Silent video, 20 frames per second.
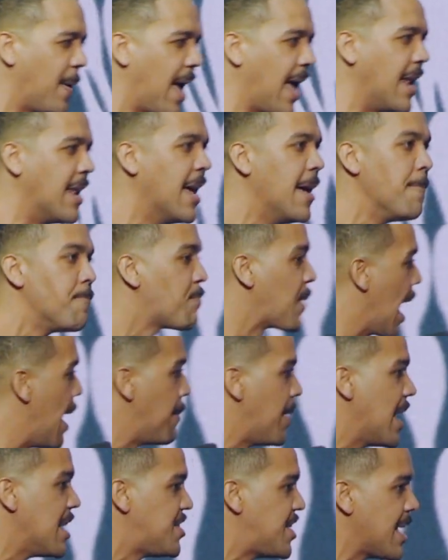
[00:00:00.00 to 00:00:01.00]
And I'm
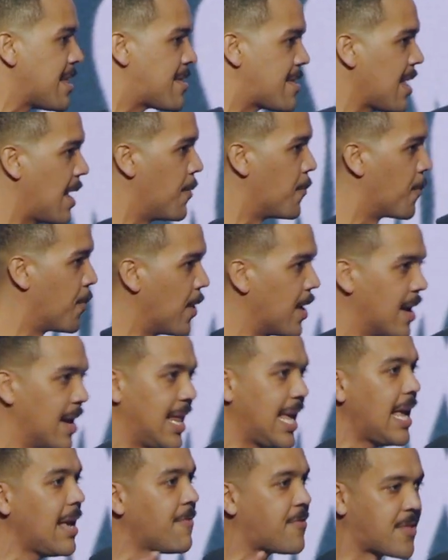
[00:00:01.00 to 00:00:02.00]
going to just
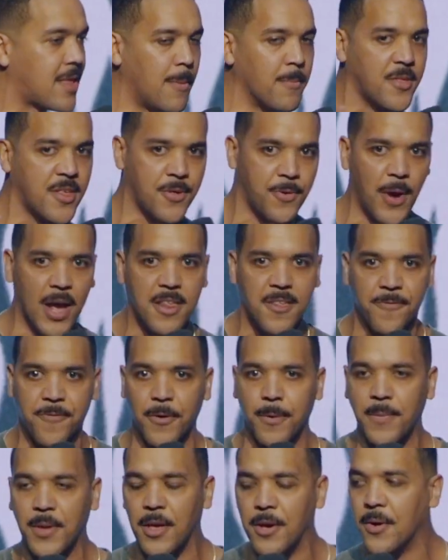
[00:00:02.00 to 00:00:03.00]
relieve some stress
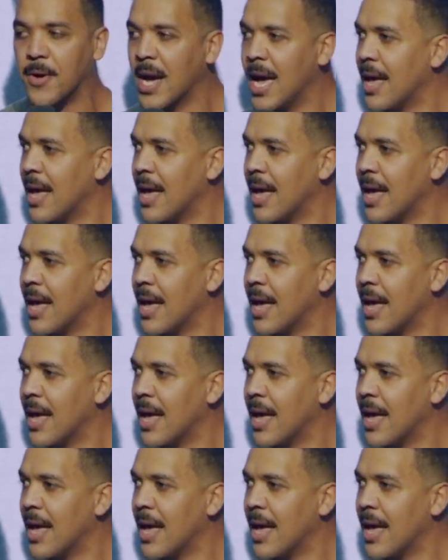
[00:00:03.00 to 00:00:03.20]
from you